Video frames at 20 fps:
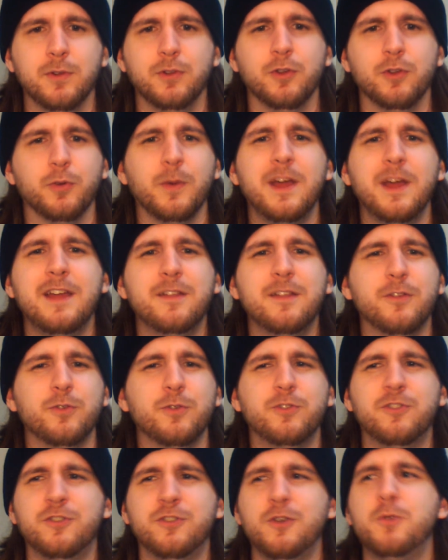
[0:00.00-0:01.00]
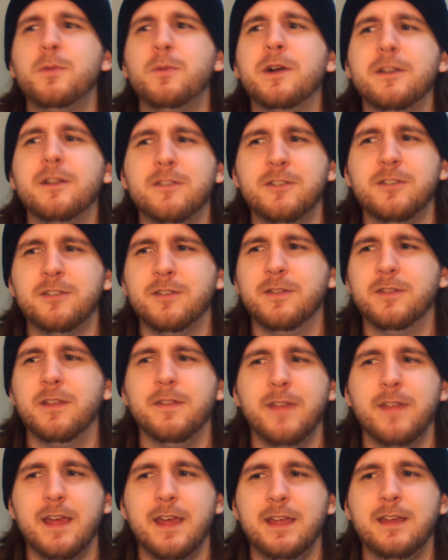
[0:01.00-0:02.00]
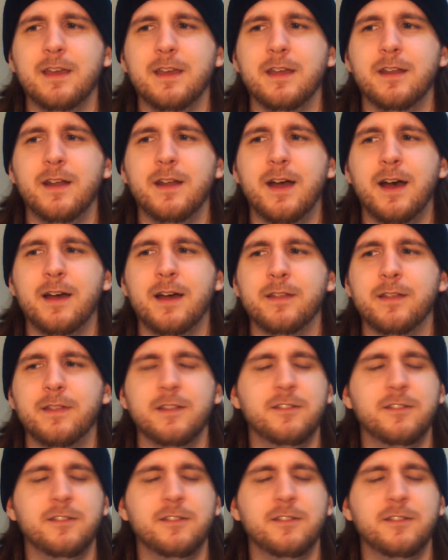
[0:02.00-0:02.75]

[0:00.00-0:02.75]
there's so much that they can uh,